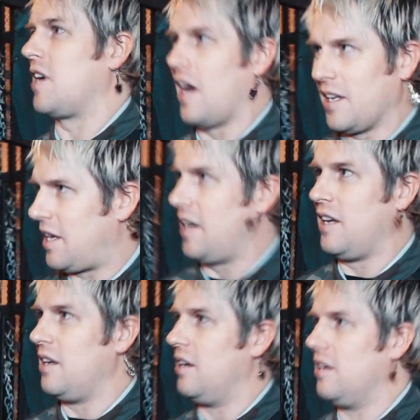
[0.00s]
kind of get
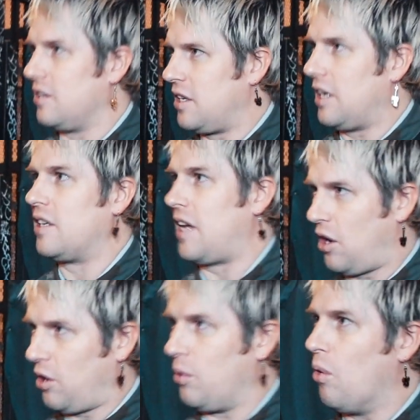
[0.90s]

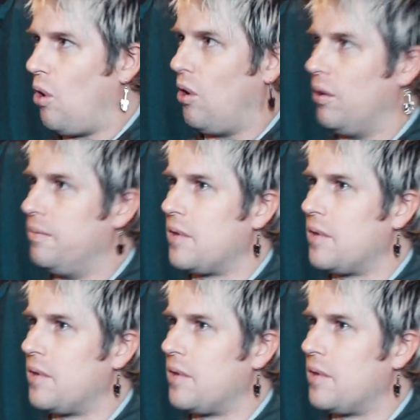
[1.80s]
on a roll.